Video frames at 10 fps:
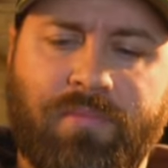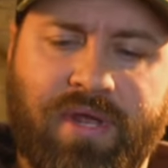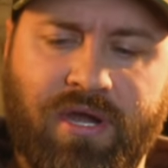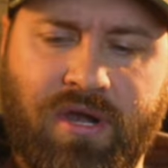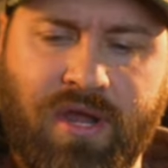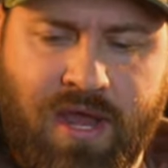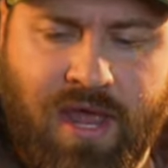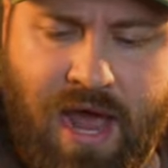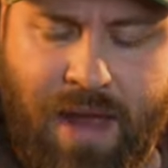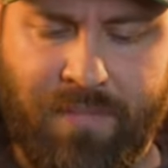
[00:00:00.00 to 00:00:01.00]
bit here.
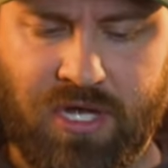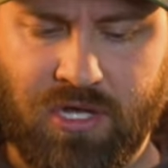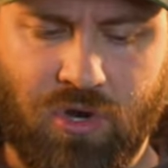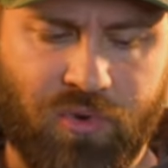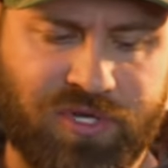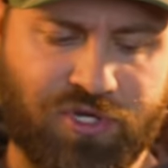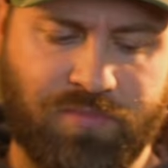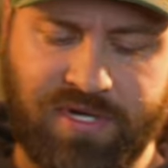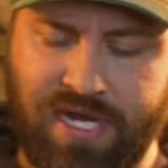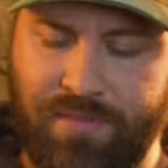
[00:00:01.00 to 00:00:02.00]
I'm not going to go in
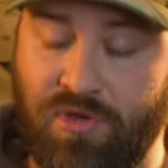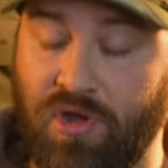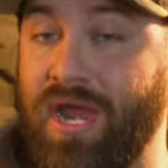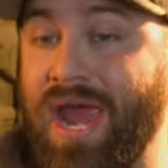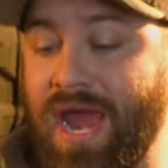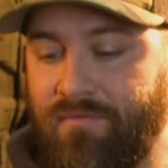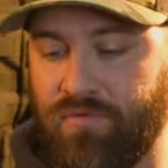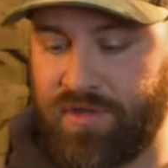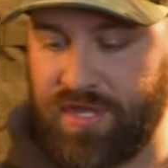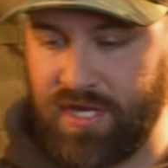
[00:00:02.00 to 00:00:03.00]
super depth on
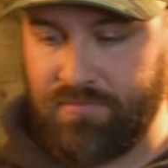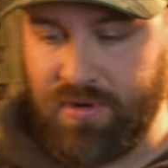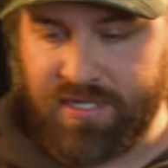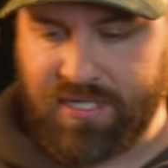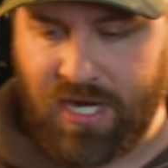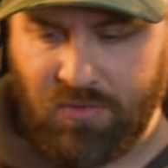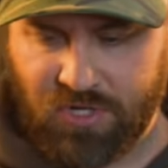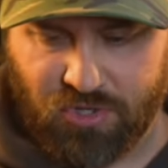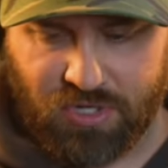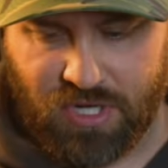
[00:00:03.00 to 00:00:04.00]
everything, but I want to
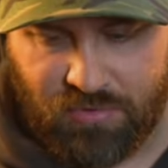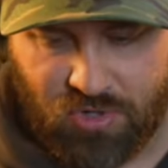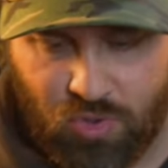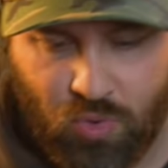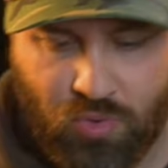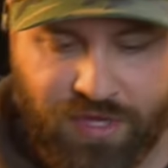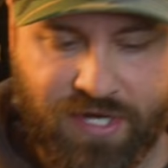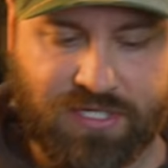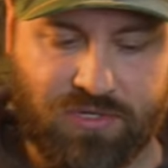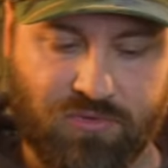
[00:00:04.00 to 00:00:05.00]
show you a couple cool
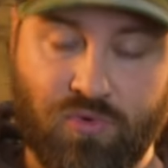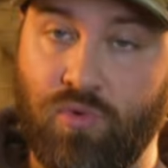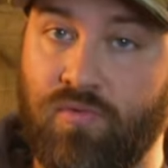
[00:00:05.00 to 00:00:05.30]
things, cool